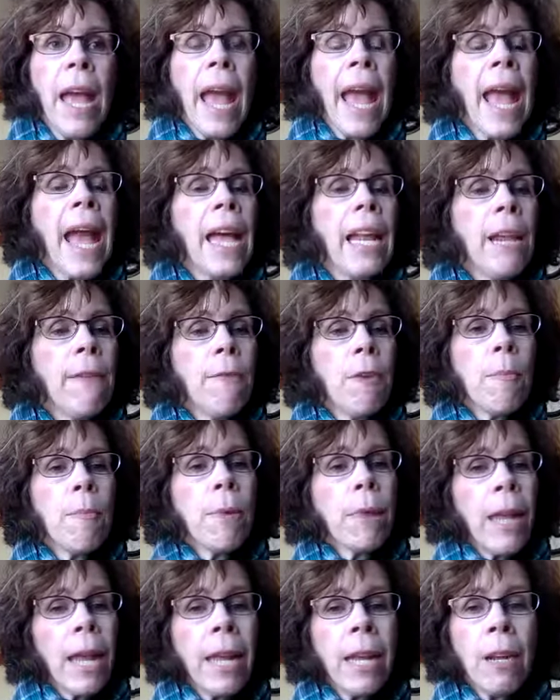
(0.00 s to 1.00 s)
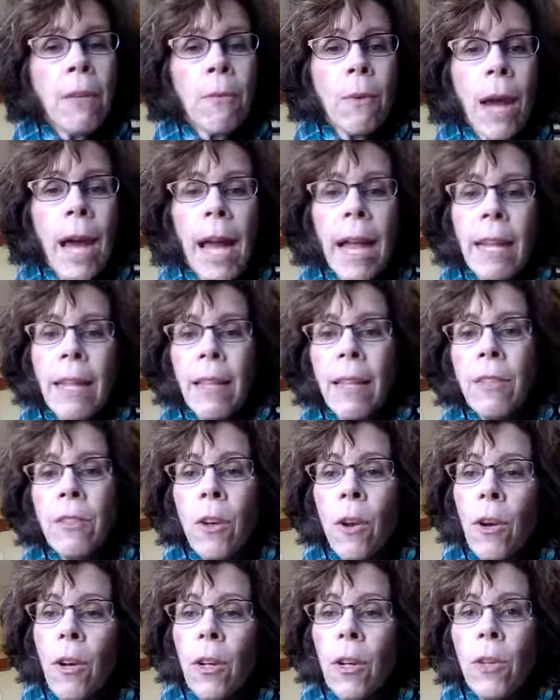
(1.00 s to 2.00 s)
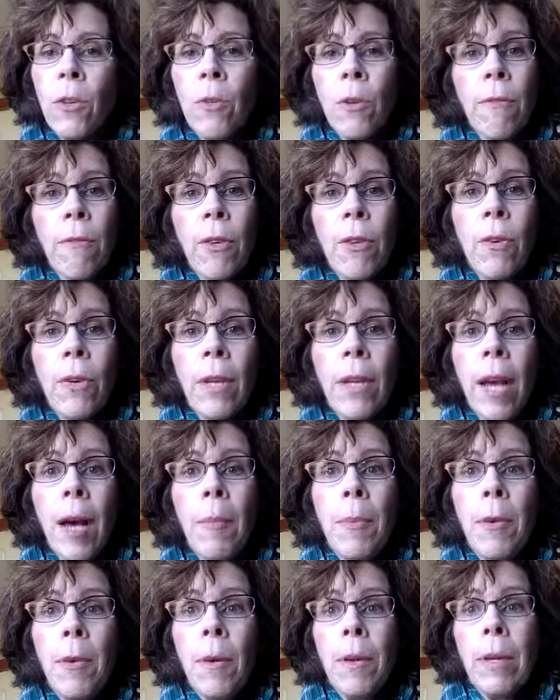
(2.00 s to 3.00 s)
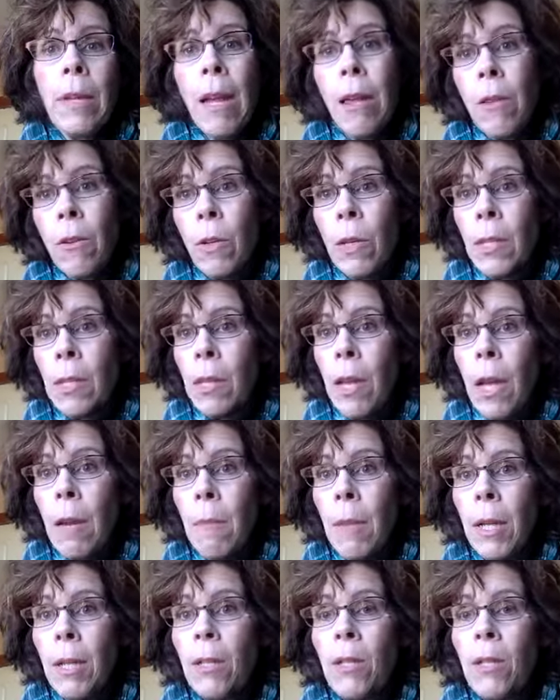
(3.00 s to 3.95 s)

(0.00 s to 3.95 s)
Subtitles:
And if you plan it right, this article review can help you on another assignment.